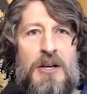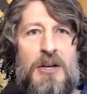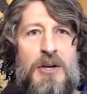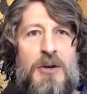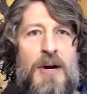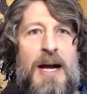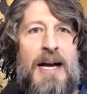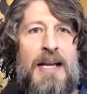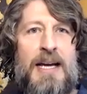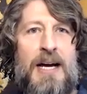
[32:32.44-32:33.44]
you
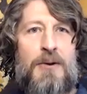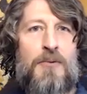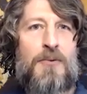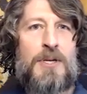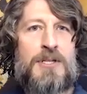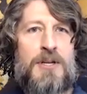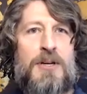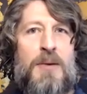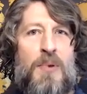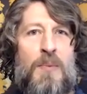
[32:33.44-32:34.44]
had that
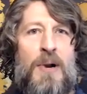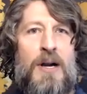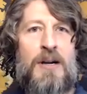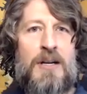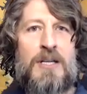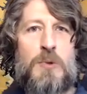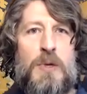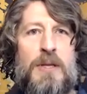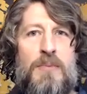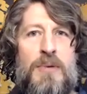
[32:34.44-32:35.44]
resilient preparedness
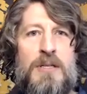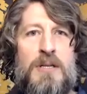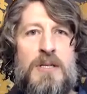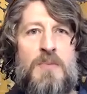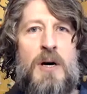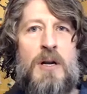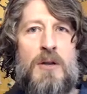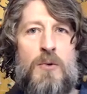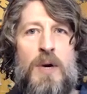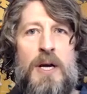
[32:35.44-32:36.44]
with the business model,
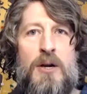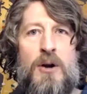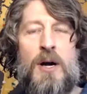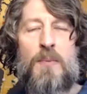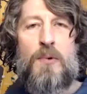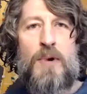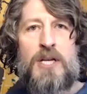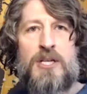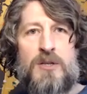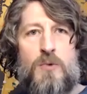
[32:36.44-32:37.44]
the way your
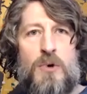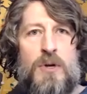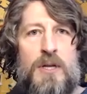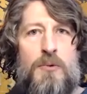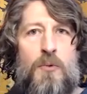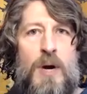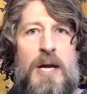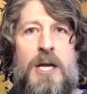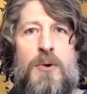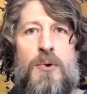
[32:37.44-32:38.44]
operations were, and the way
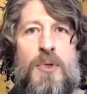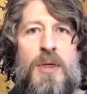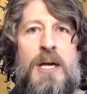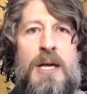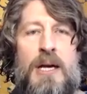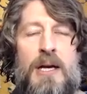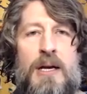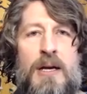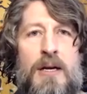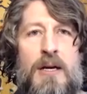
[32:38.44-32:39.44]
you were
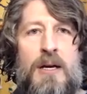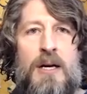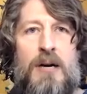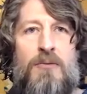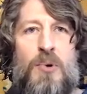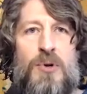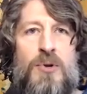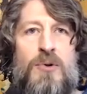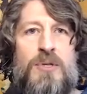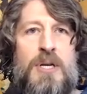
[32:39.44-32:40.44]
thinking of
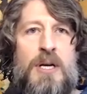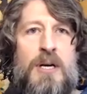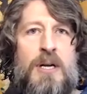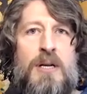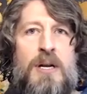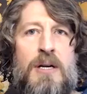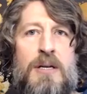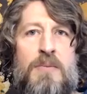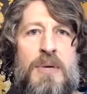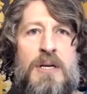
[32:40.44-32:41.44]
producing and
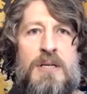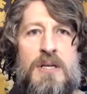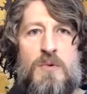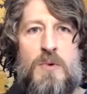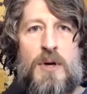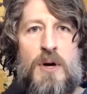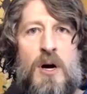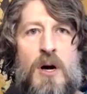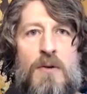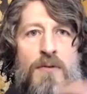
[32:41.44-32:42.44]
conducting business with
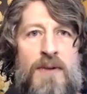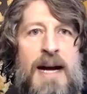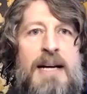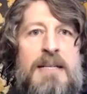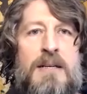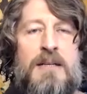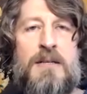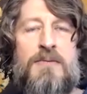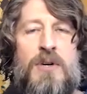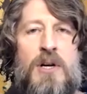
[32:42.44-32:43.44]
all facets
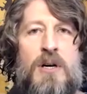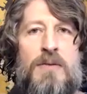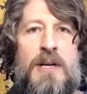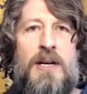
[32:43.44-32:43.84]
involved,